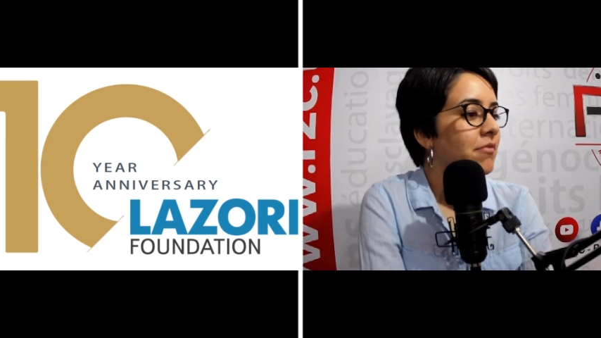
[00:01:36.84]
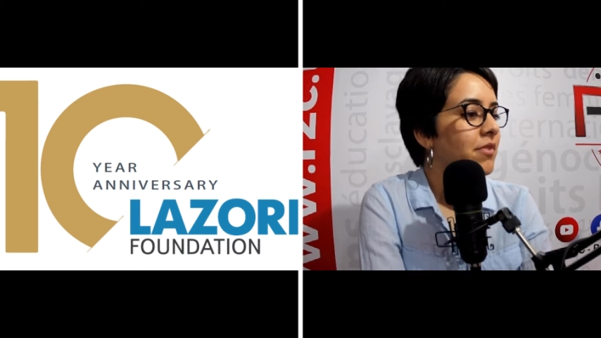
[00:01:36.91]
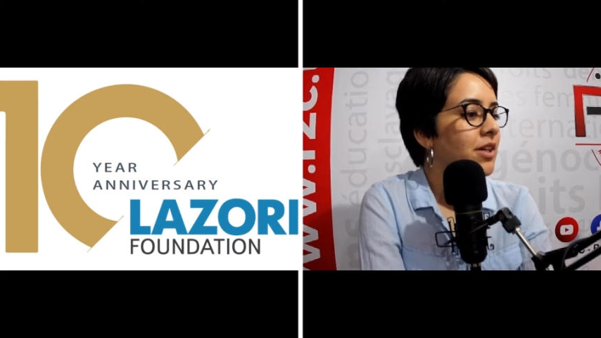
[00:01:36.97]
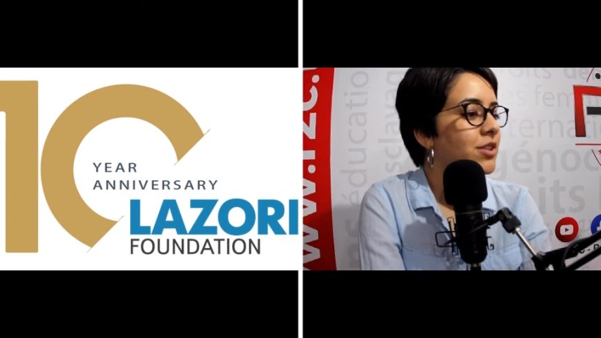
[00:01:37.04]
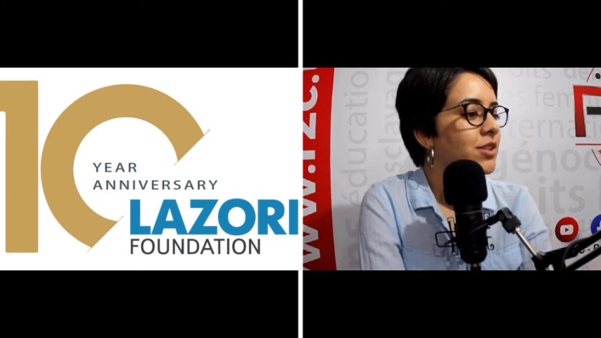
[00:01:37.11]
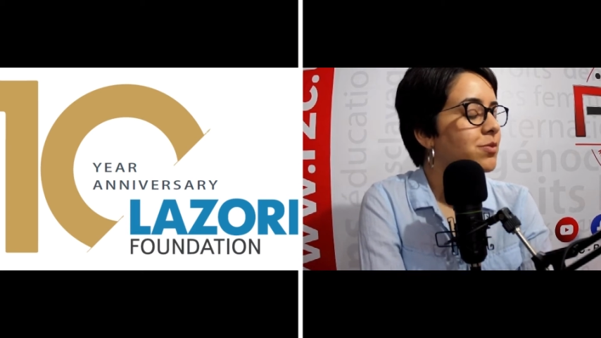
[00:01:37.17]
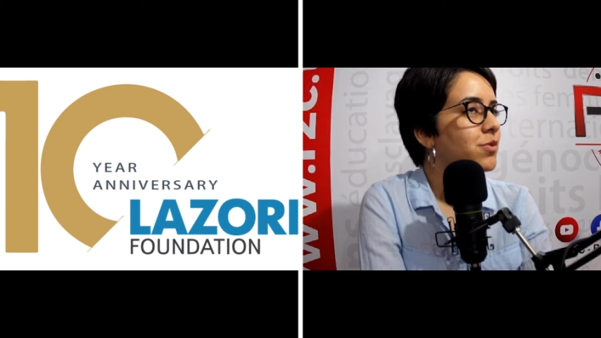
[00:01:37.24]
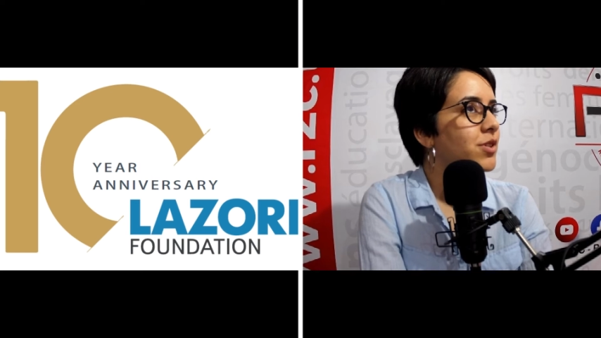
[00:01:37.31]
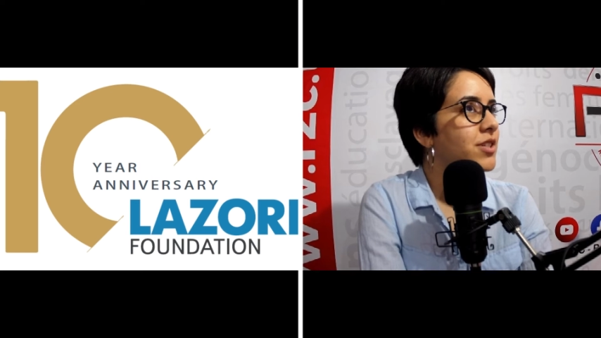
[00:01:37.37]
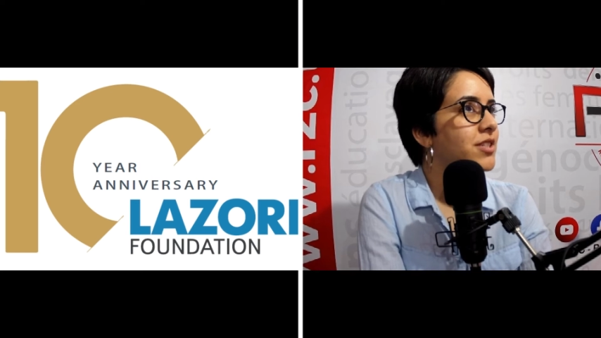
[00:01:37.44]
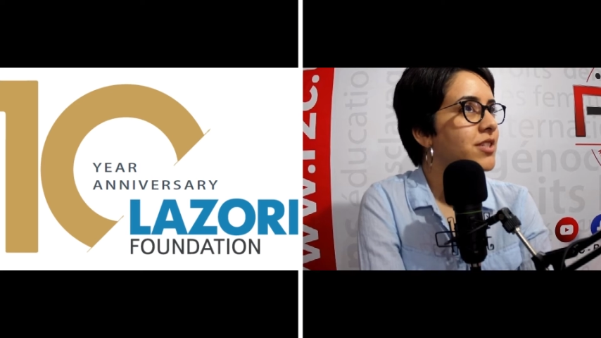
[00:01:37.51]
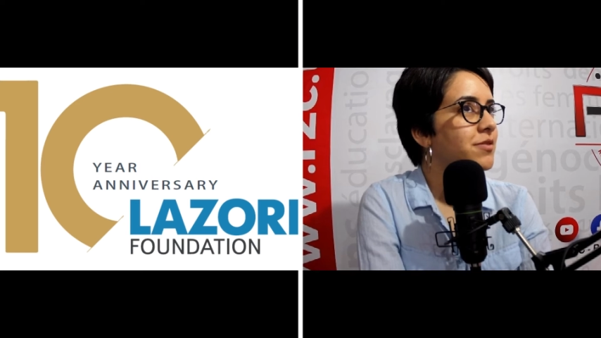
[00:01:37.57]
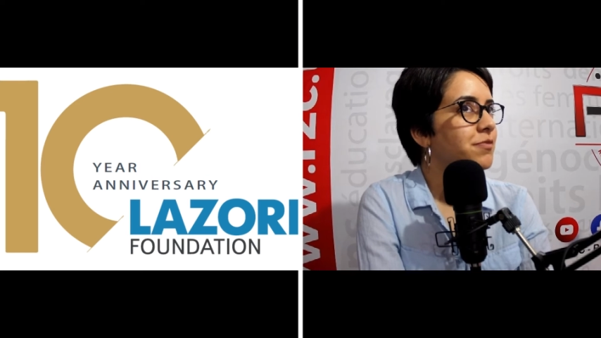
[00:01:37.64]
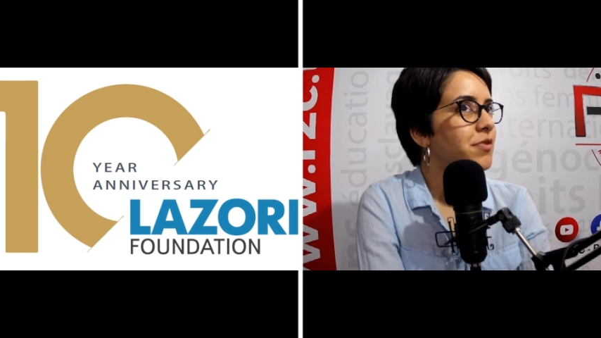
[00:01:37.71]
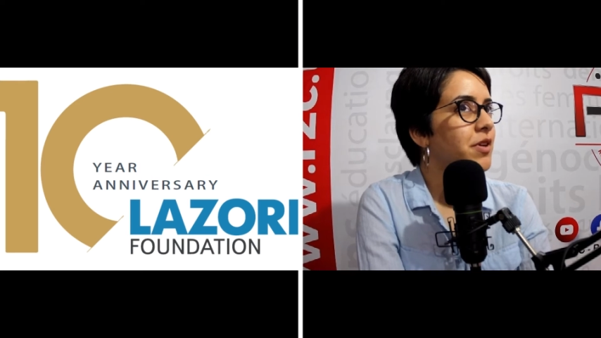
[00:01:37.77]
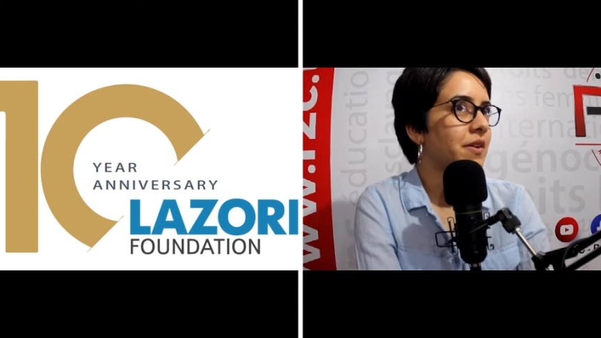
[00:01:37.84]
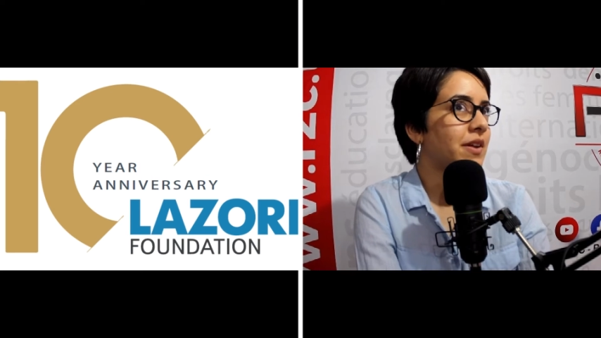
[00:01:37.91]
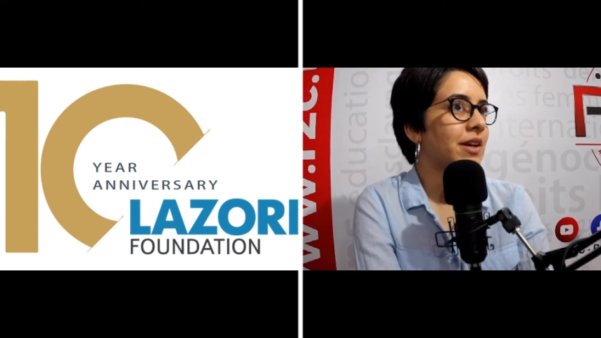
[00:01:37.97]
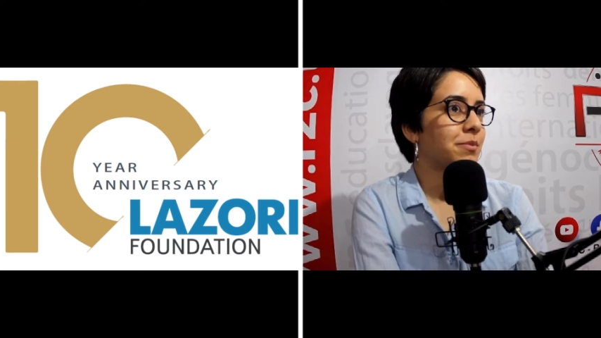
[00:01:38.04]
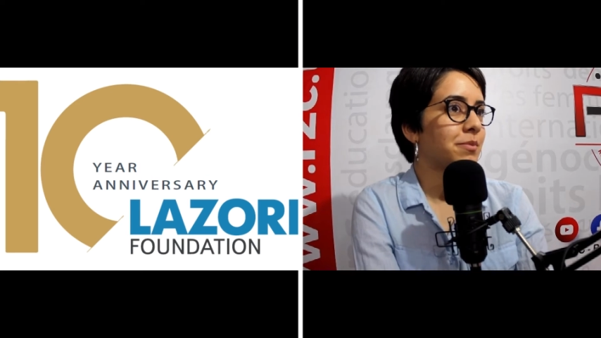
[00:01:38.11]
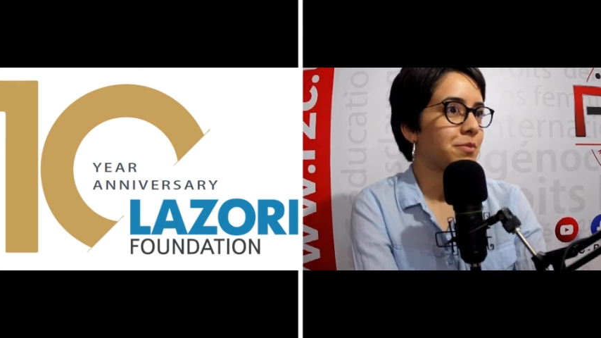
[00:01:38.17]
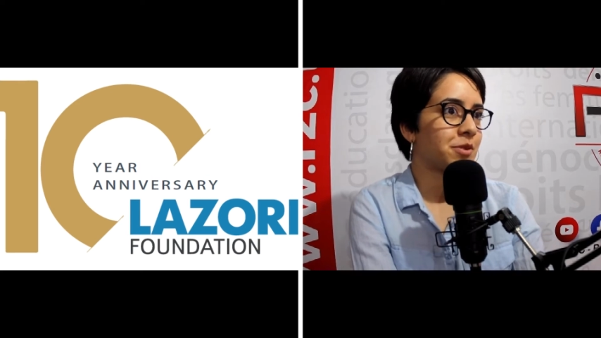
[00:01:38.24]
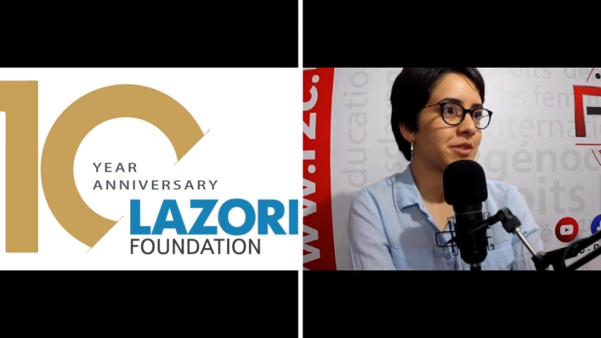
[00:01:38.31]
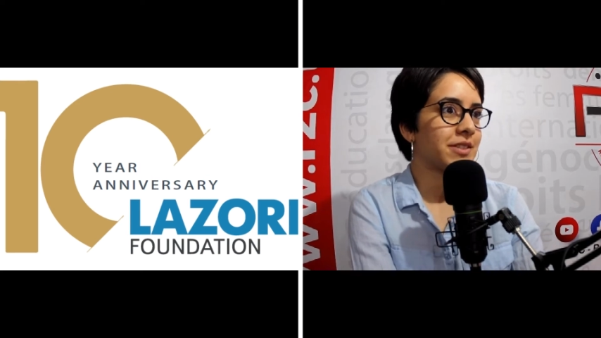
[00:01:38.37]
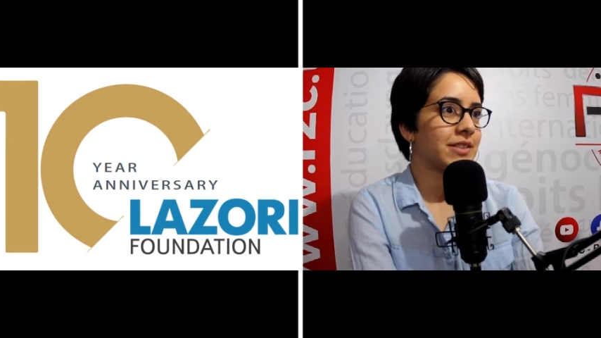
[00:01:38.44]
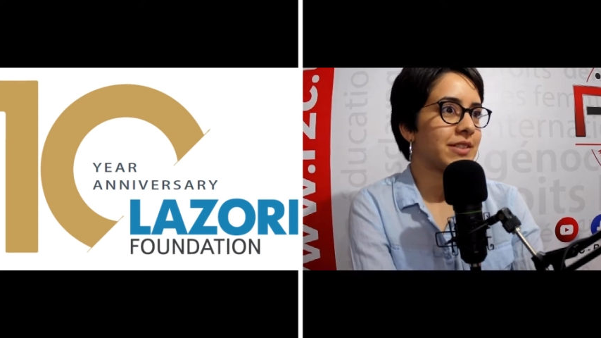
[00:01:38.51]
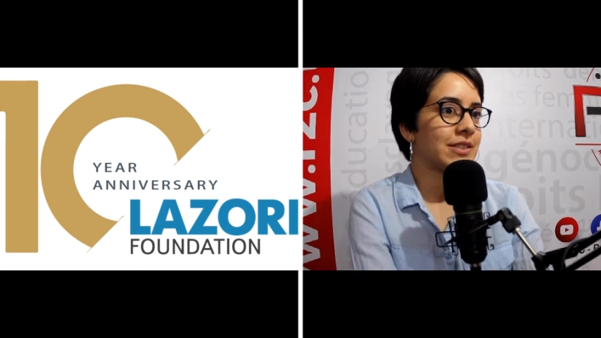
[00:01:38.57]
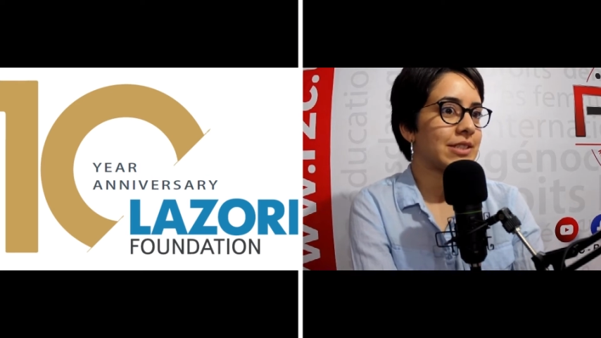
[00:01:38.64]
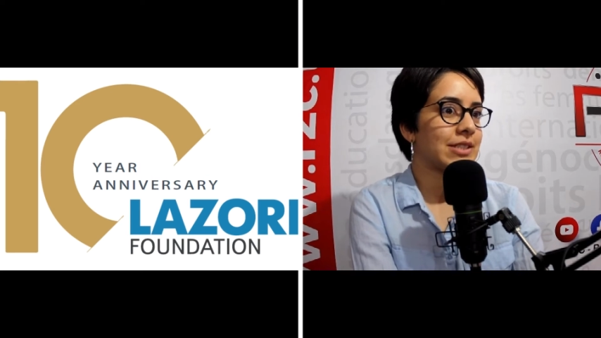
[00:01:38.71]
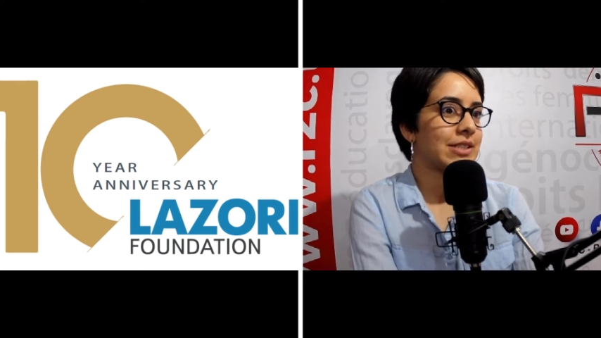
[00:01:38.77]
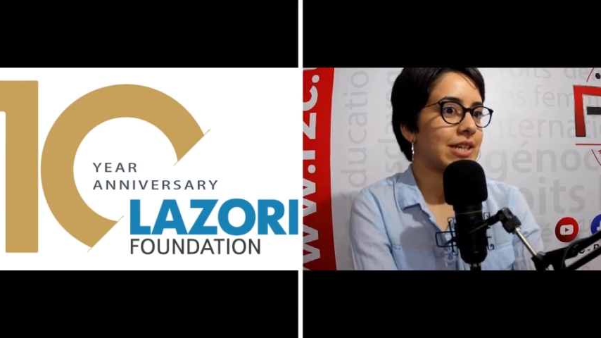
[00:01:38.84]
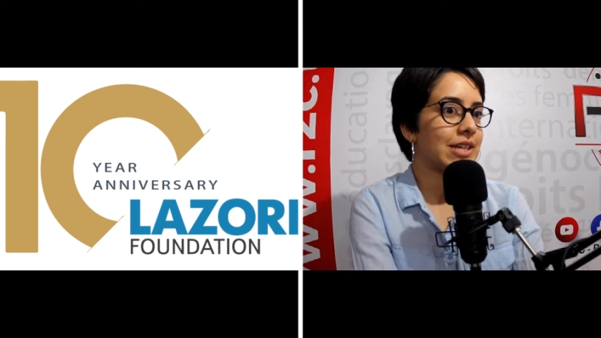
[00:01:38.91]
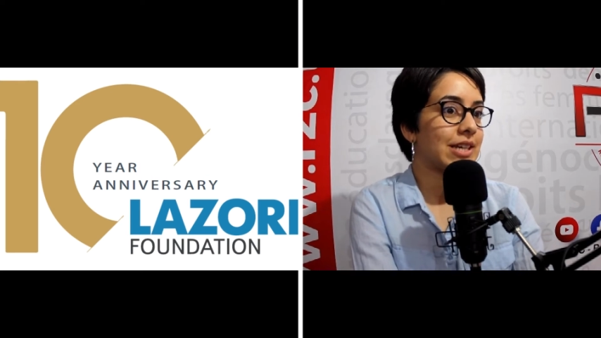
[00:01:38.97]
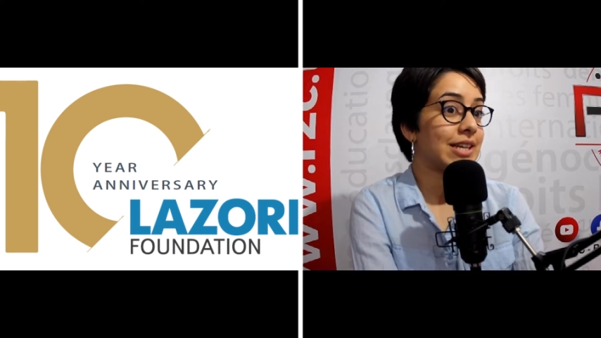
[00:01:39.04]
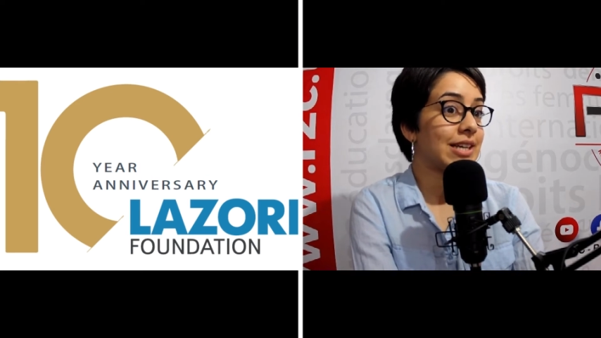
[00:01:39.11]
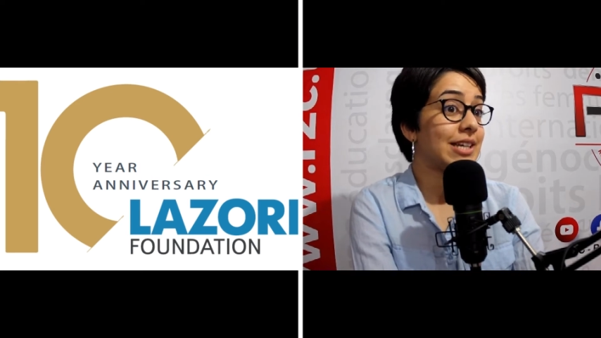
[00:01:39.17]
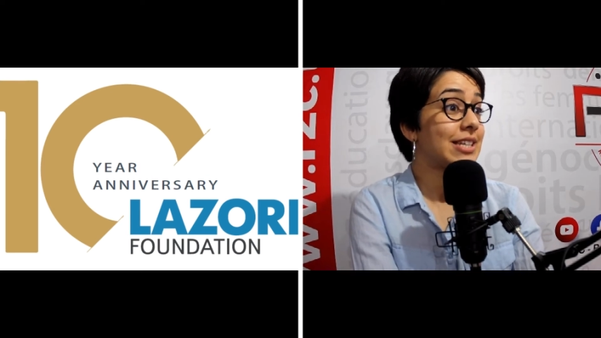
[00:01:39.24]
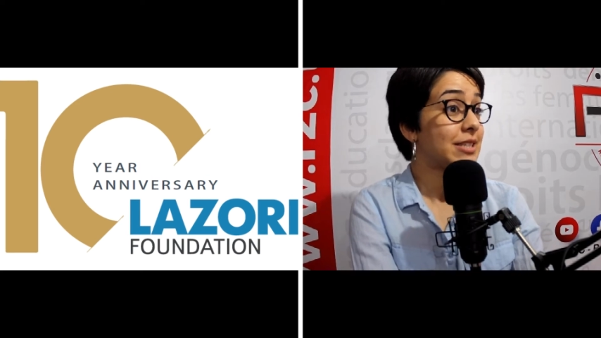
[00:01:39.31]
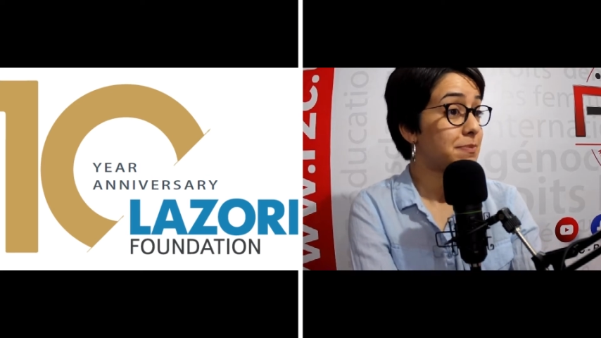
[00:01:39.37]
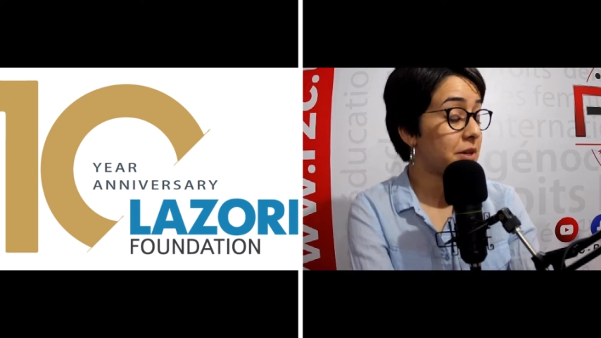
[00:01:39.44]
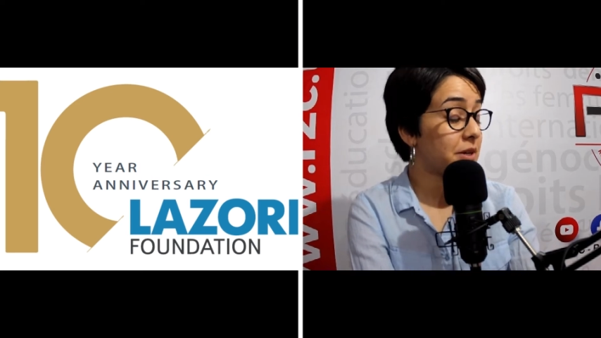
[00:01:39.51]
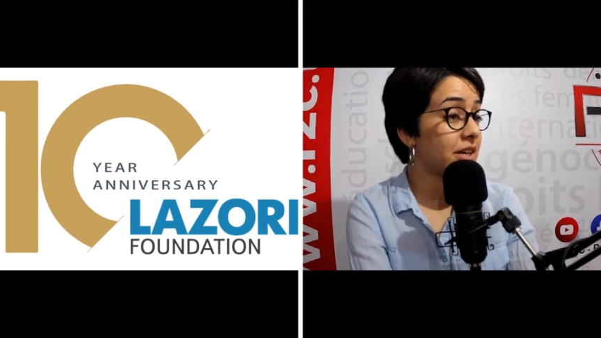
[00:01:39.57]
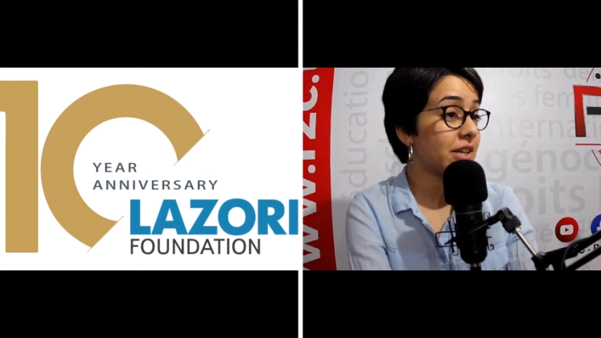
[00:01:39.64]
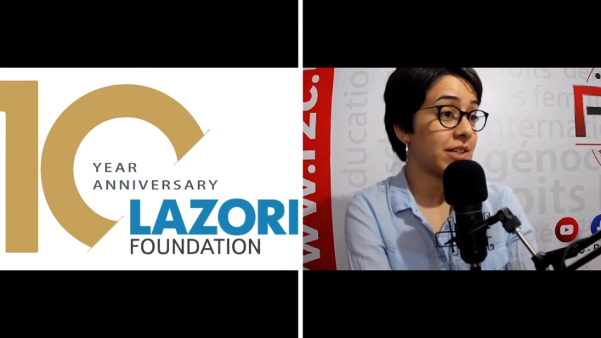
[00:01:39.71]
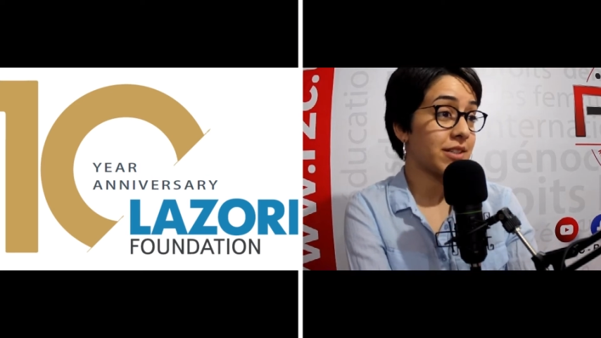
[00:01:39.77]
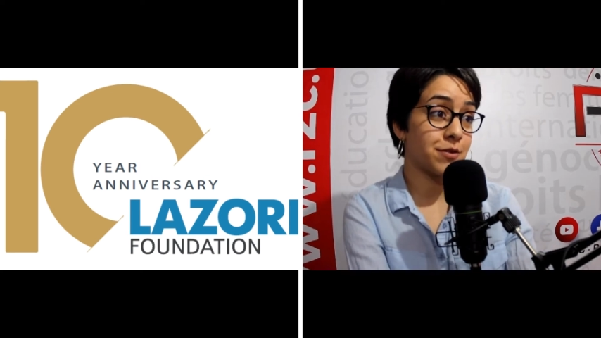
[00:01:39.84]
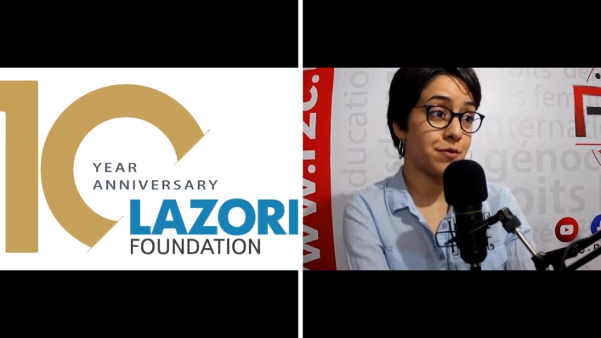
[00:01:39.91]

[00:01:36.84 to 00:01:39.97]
it was very important experience